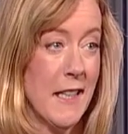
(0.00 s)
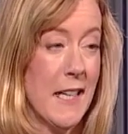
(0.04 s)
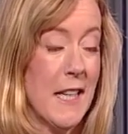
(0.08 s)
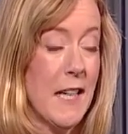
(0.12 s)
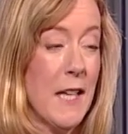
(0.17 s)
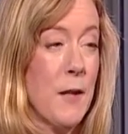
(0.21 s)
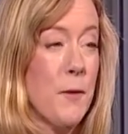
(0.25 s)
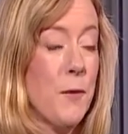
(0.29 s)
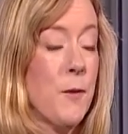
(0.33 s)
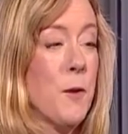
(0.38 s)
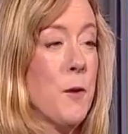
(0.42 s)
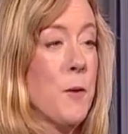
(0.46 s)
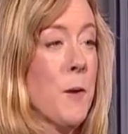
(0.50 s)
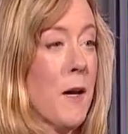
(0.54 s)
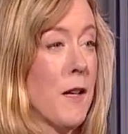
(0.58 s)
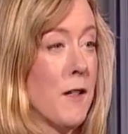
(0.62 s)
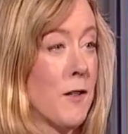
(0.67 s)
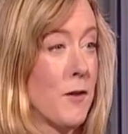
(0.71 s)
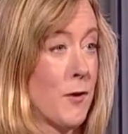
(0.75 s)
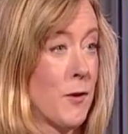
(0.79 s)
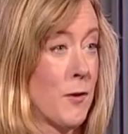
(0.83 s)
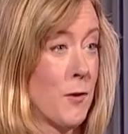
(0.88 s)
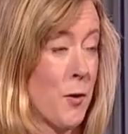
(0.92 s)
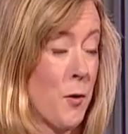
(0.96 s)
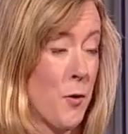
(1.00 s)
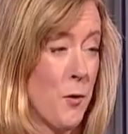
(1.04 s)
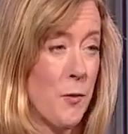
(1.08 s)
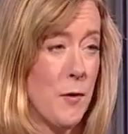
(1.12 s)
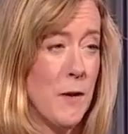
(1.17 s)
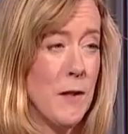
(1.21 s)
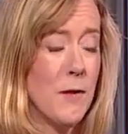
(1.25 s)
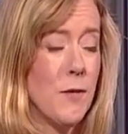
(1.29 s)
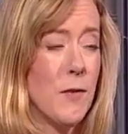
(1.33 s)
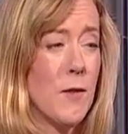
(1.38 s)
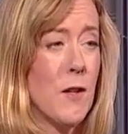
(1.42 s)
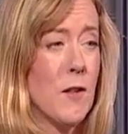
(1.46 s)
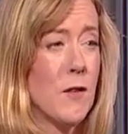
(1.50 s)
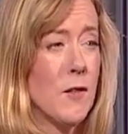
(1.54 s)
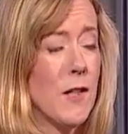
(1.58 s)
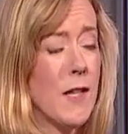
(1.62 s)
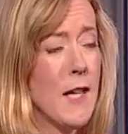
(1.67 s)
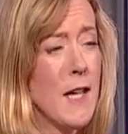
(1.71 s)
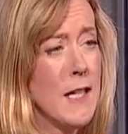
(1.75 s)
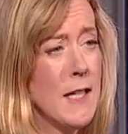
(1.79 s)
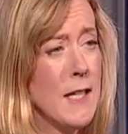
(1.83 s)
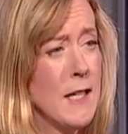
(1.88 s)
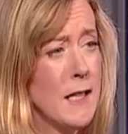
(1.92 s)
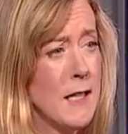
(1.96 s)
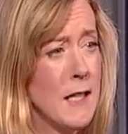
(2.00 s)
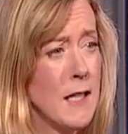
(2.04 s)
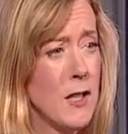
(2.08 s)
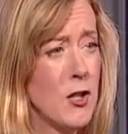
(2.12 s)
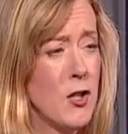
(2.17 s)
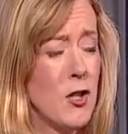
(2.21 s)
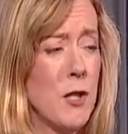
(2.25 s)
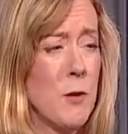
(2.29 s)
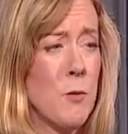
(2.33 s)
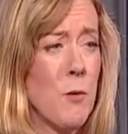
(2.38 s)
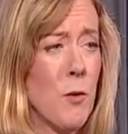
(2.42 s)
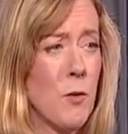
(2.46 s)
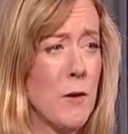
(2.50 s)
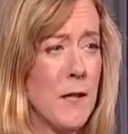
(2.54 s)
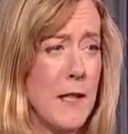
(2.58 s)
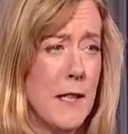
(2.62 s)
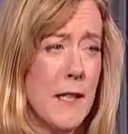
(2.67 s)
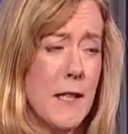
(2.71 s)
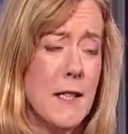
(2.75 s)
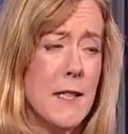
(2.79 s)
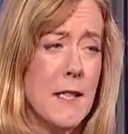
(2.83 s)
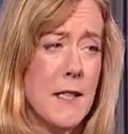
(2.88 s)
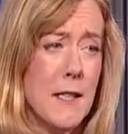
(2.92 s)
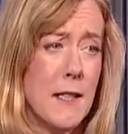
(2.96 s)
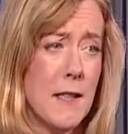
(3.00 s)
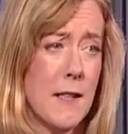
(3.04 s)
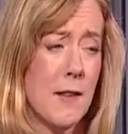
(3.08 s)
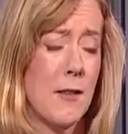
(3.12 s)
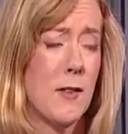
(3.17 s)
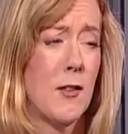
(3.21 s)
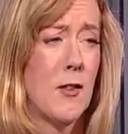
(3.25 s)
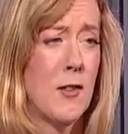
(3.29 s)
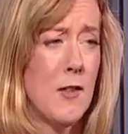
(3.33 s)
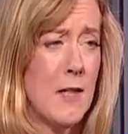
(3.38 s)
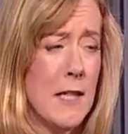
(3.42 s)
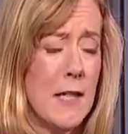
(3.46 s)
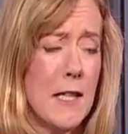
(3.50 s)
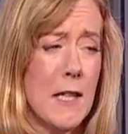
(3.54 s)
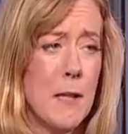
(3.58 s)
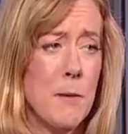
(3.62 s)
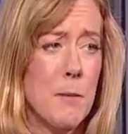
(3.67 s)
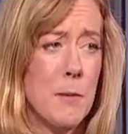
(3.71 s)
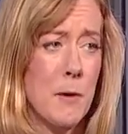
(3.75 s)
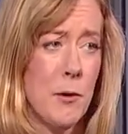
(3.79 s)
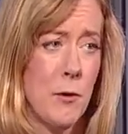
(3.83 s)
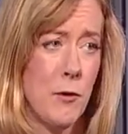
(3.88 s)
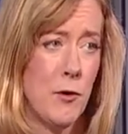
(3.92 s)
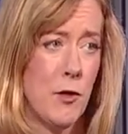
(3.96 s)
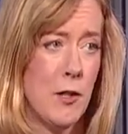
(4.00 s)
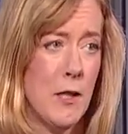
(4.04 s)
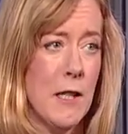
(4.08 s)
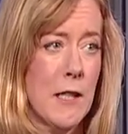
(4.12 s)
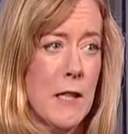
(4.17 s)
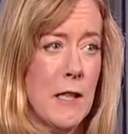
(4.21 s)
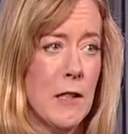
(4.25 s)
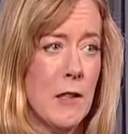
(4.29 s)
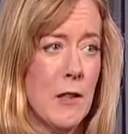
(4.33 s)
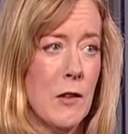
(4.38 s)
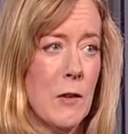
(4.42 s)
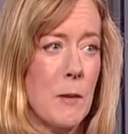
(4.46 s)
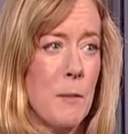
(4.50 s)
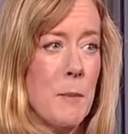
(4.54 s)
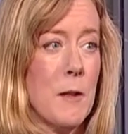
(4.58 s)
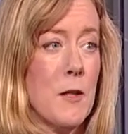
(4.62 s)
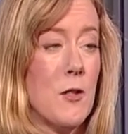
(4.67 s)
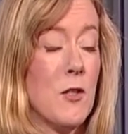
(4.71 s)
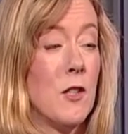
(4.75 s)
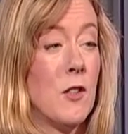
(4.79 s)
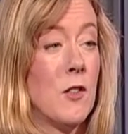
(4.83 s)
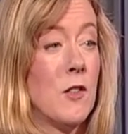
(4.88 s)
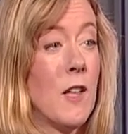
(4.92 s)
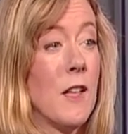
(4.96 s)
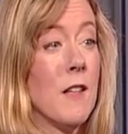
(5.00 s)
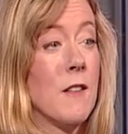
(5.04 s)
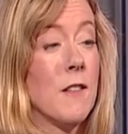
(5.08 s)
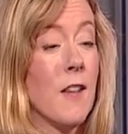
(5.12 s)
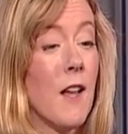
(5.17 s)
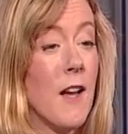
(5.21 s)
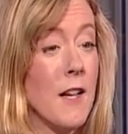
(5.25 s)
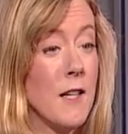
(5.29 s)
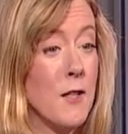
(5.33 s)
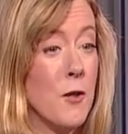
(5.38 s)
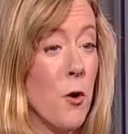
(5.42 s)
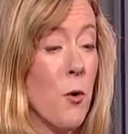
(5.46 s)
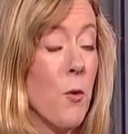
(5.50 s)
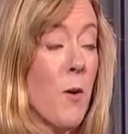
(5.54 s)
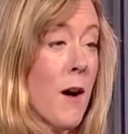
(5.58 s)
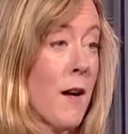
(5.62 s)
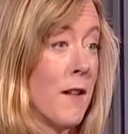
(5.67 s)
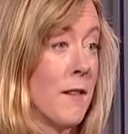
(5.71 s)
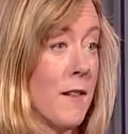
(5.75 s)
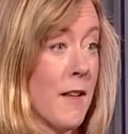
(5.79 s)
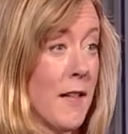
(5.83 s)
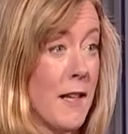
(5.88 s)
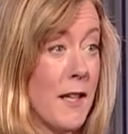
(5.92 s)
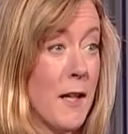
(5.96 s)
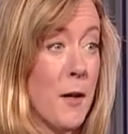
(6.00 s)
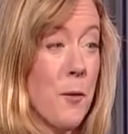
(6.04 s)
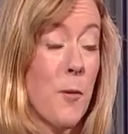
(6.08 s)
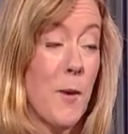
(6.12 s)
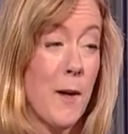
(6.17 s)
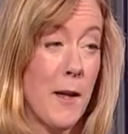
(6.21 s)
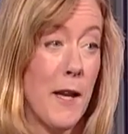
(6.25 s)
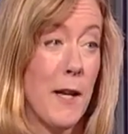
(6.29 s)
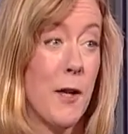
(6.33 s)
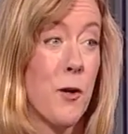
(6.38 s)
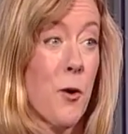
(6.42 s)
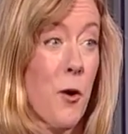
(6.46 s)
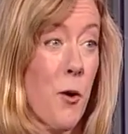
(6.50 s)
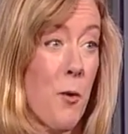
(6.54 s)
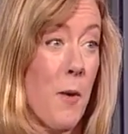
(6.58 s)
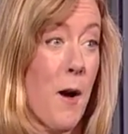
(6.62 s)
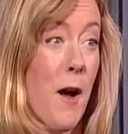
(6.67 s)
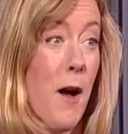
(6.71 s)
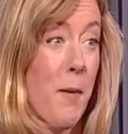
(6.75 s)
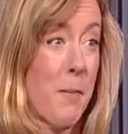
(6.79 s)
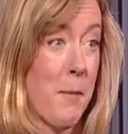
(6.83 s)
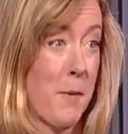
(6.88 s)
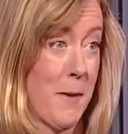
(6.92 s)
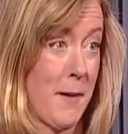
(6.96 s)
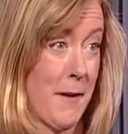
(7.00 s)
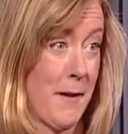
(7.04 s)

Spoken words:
If you ask Sophie if there's anything she won't eat, stinky blue cheese, but she says, I know I'll like it when I grow up.